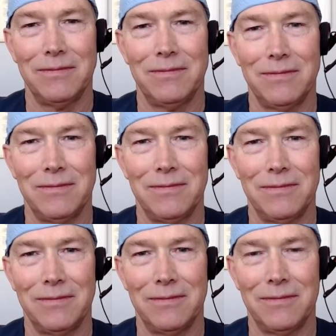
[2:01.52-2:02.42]

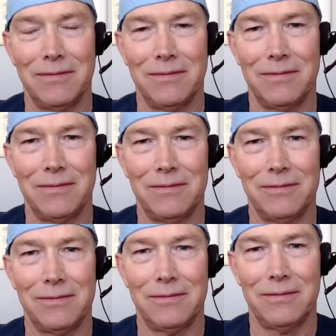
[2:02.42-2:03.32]

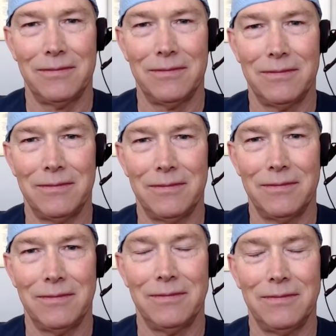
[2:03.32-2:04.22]

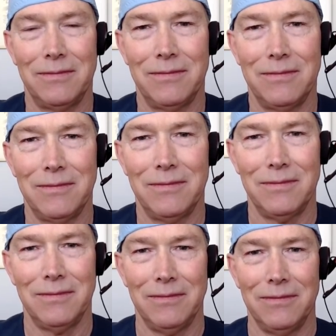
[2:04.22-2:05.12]

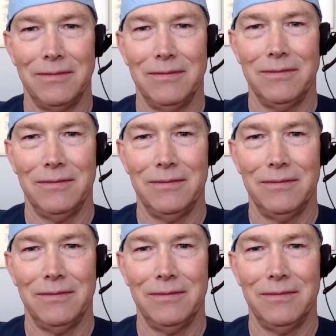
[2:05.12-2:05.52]
(not speaking)